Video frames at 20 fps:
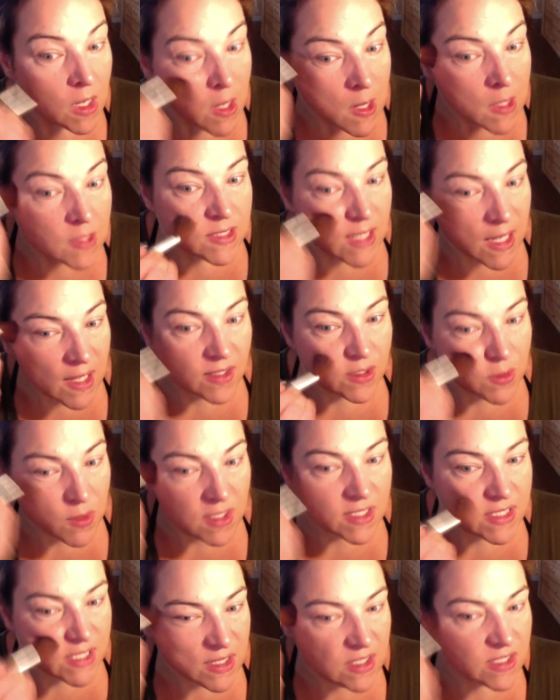See, that's when I
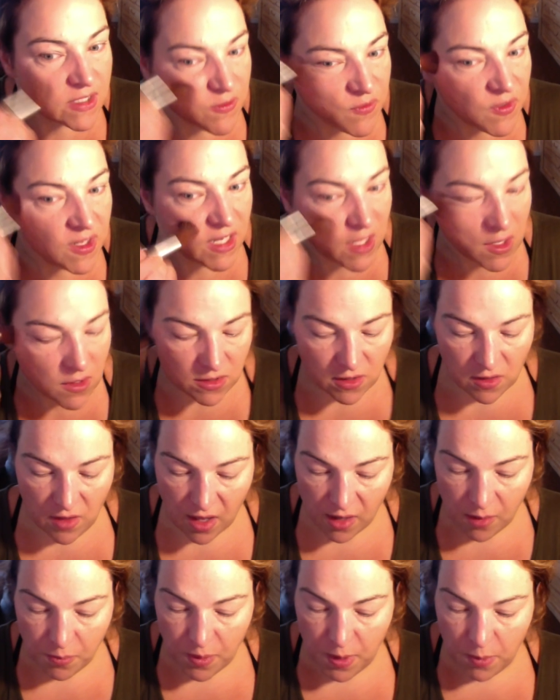see these videos. A
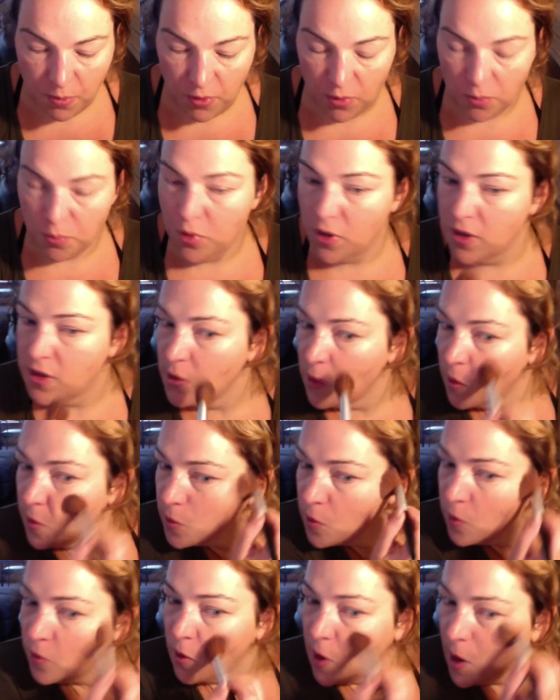lot of people are putting on
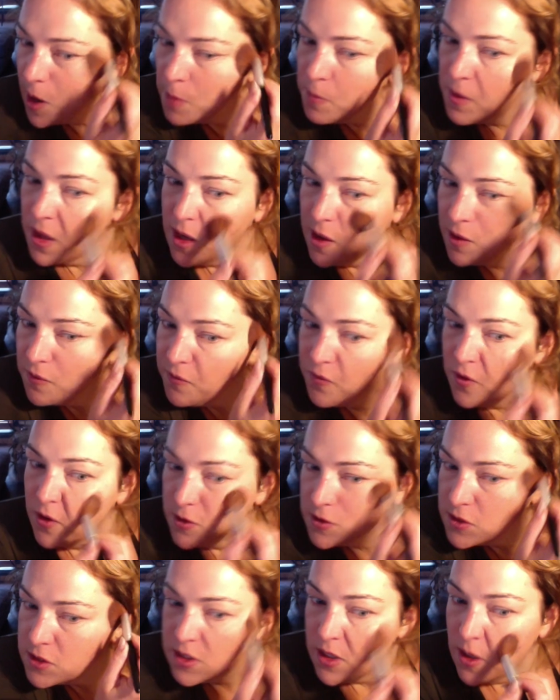all their eye makeup
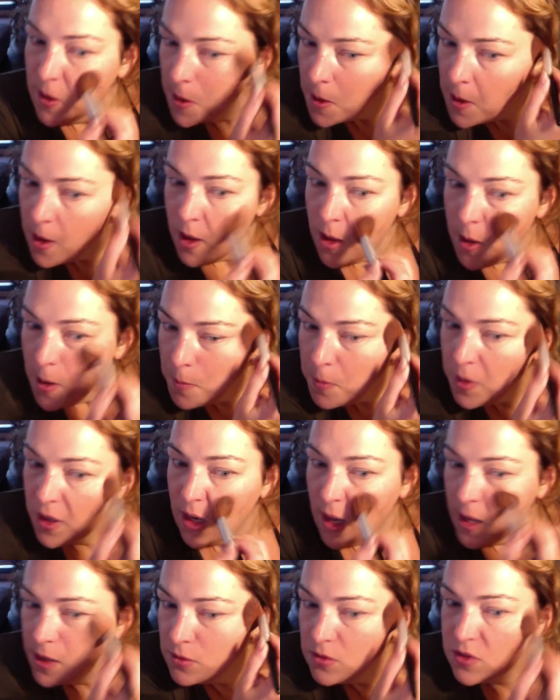first. But
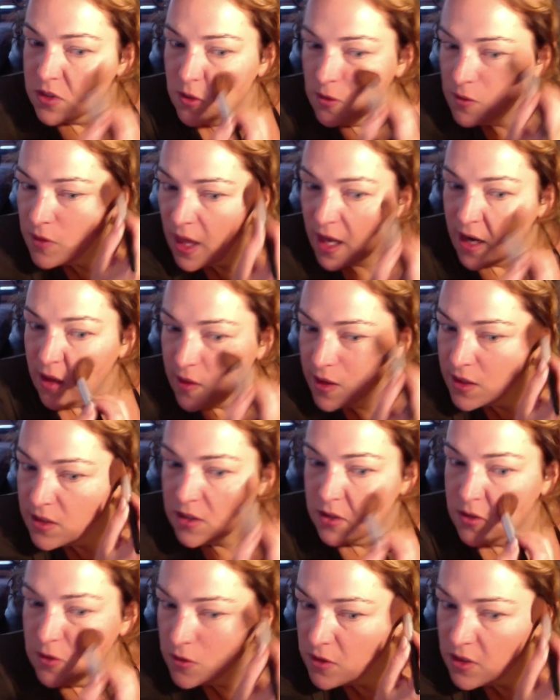I don't do that. I like to
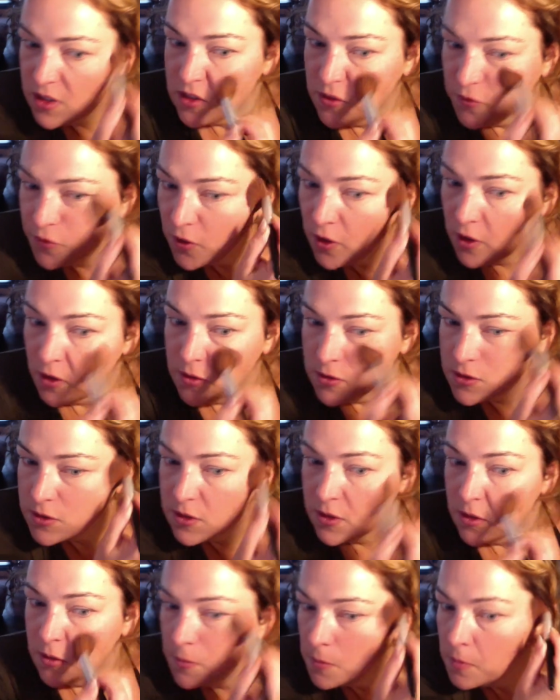do this first.